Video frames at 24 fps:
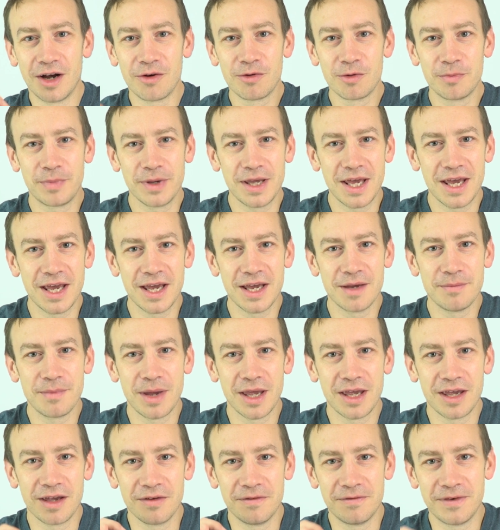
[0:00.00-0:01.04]
I will be here
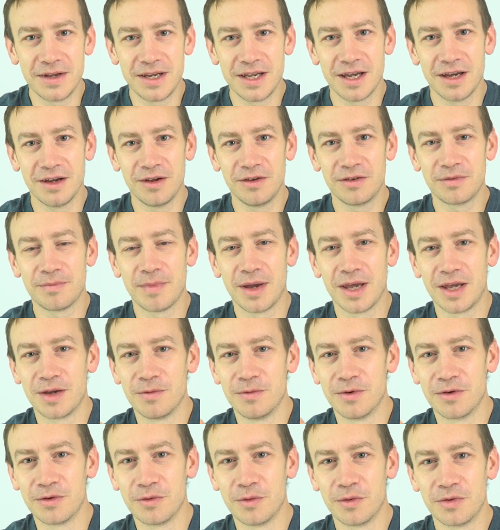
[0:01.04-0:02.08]
making videos,
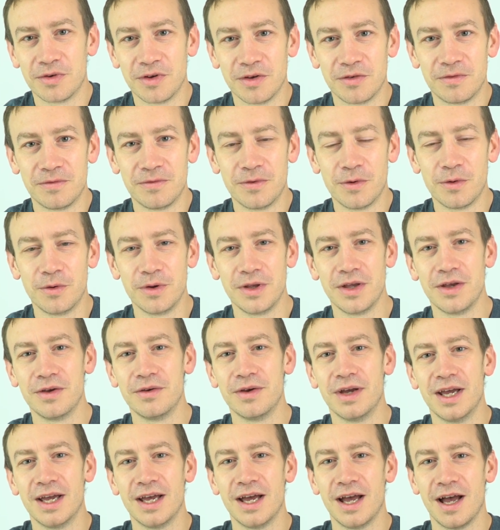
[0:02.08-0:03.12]
making resources for
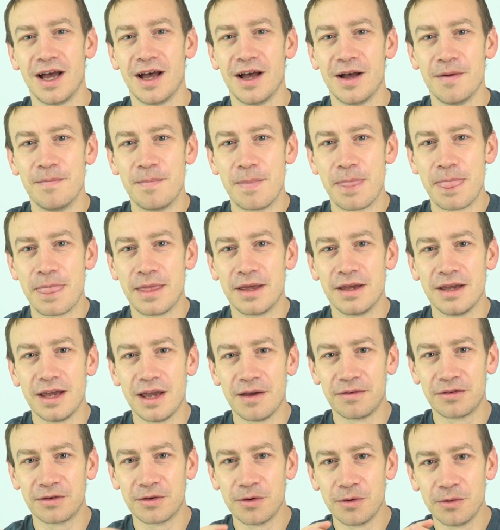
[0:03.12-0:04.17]
you. Um,
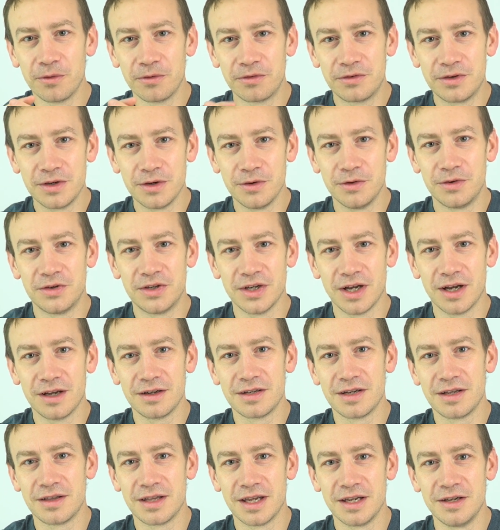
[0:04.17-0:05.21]
if schools do
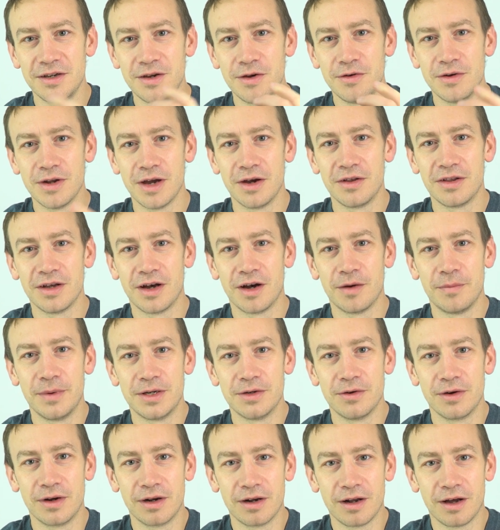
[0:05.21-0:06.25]
shut, then you know that I'll be
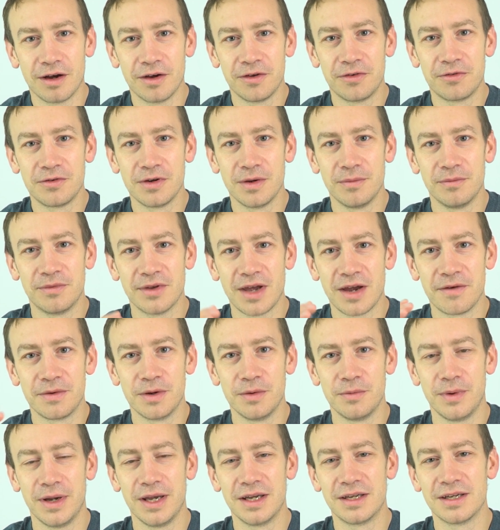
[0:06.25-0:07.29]
doing live streams
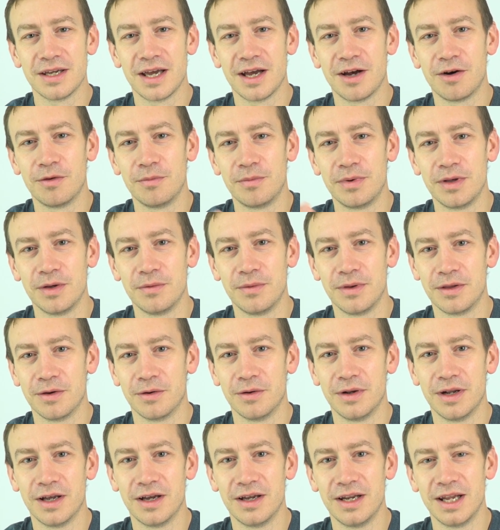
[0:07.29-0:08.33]
every week to help you with
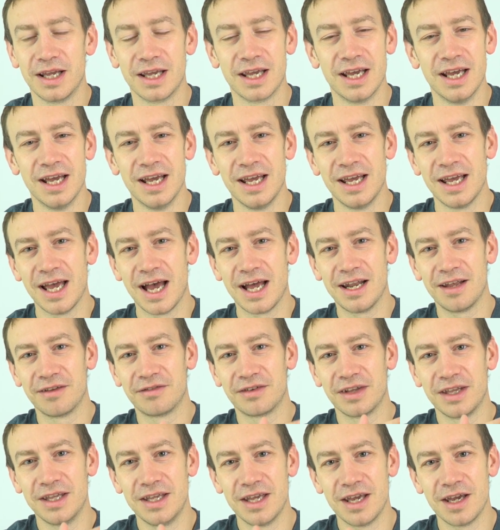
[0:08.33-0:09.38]
your learning. And
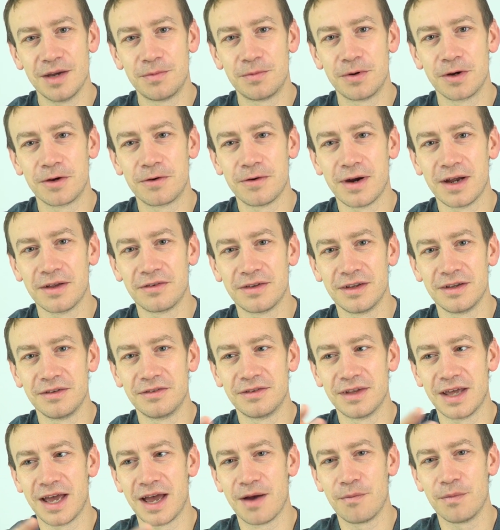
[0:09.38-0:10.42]
as the year
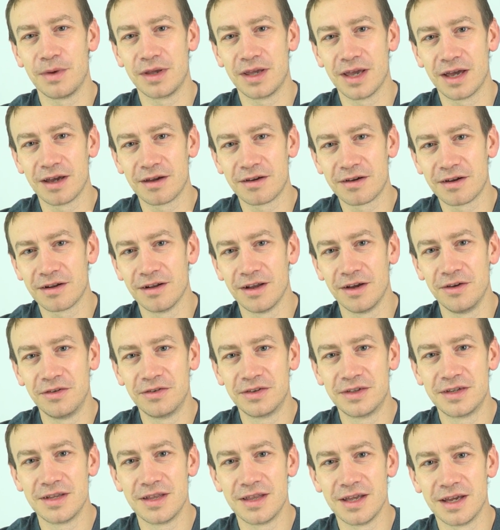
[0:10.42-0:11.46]
progresses and we get
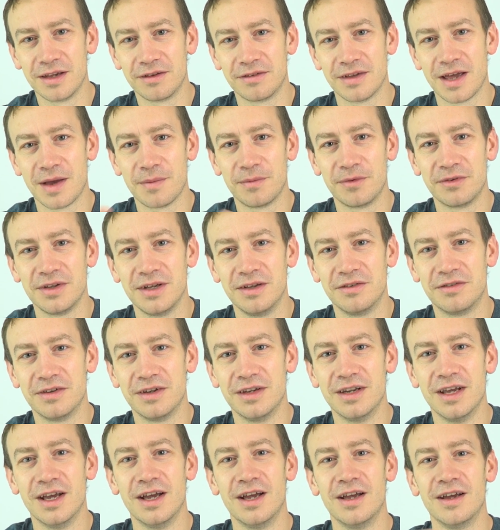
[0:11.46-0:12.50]
close to the exam
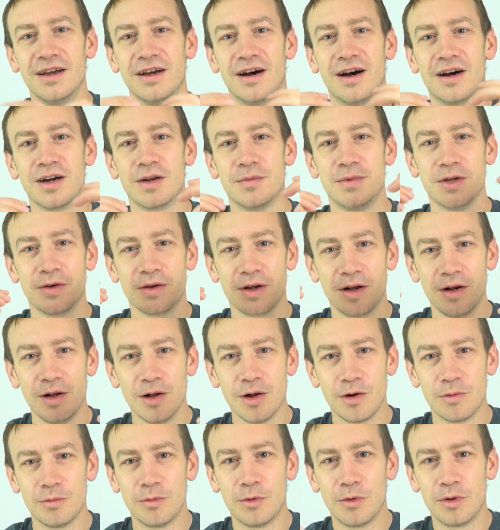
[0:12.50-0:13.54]
season, I'm going to be doing a
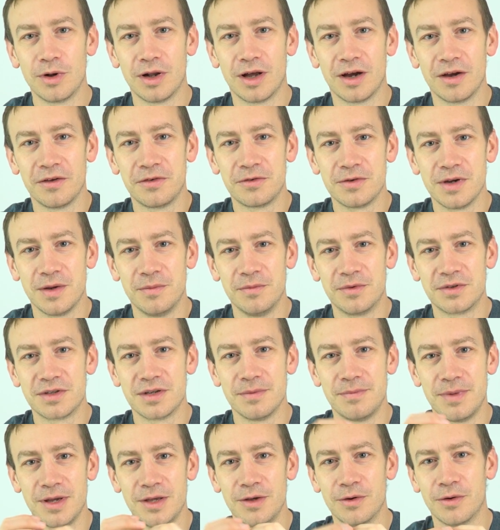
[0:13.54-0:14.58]
lot more live streams
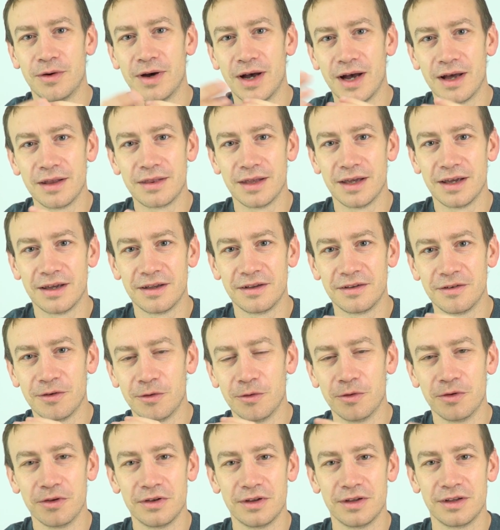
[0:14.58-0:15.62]
to be your other
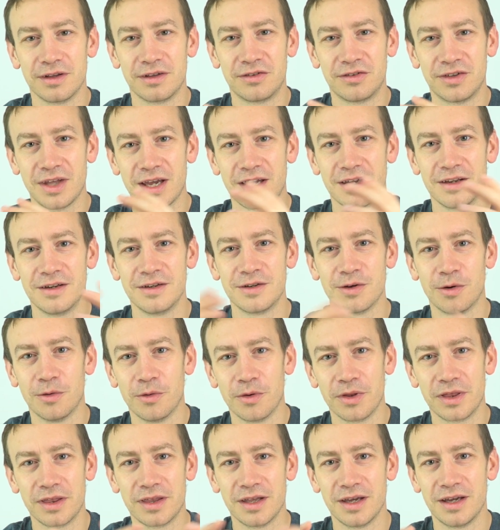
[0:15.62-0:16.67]
or second
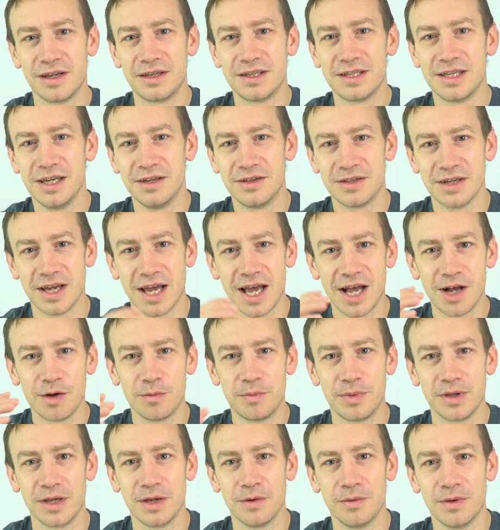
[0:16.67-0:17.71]
or third teacher
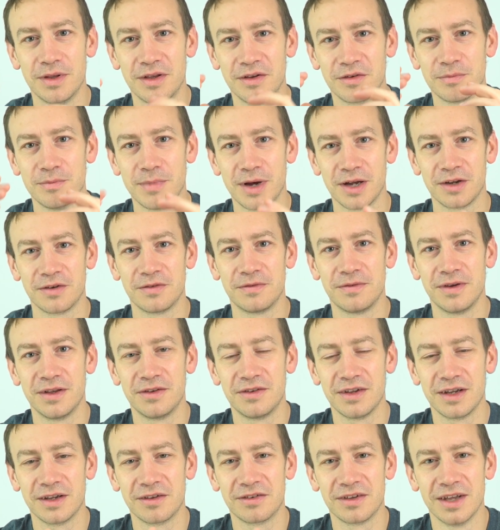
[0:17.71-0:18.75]
helping you with as much
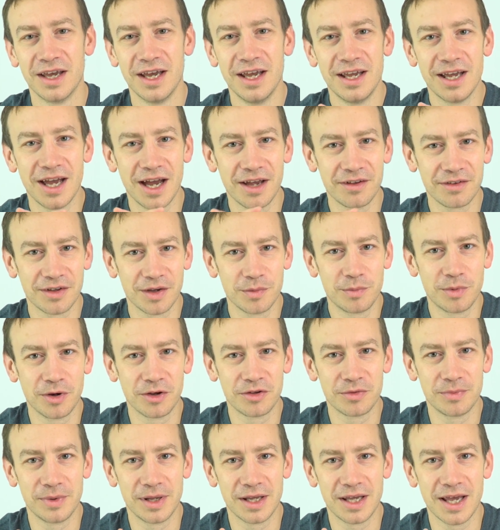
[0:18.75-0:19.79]
physics as I
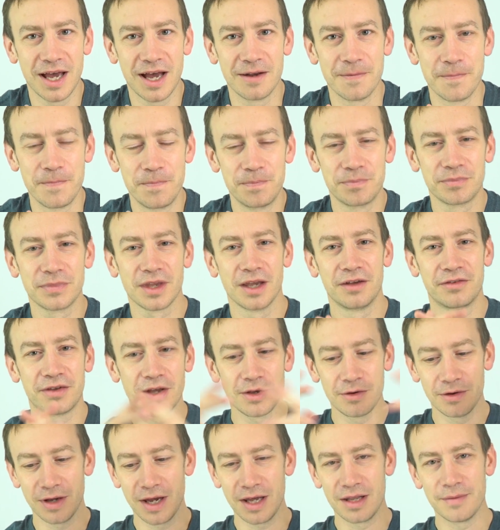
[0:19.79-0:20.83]
possibly can.
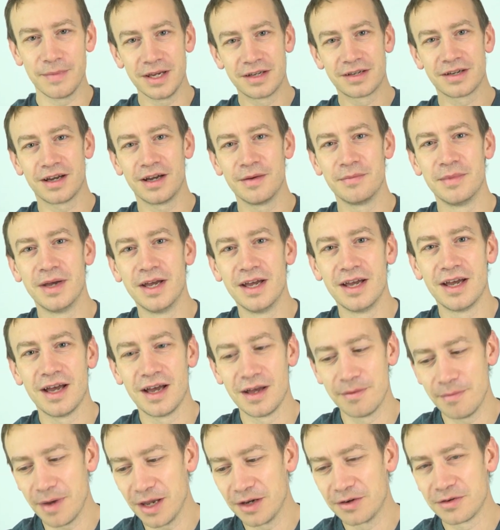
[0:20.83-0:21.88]
So in the meantime,
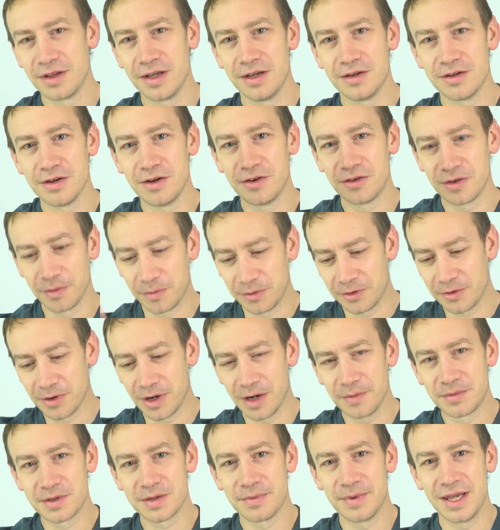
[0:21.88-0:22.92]
uh, make sure that you do
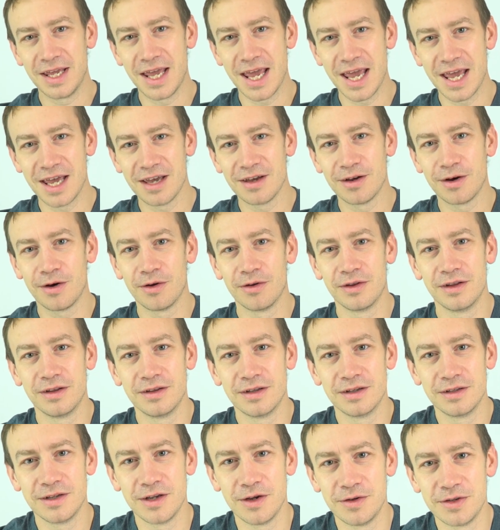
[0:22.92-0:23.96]
subscribe to me here
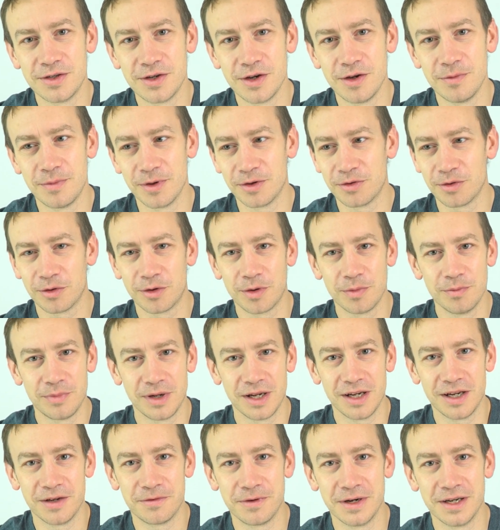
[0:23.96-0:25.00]
on YouTube. It's all
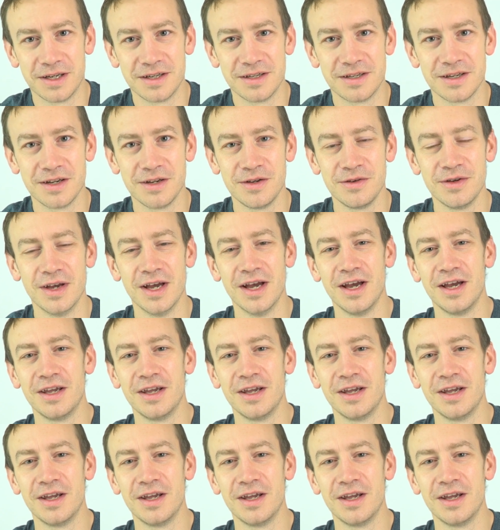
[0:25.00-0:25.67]
completely free to do.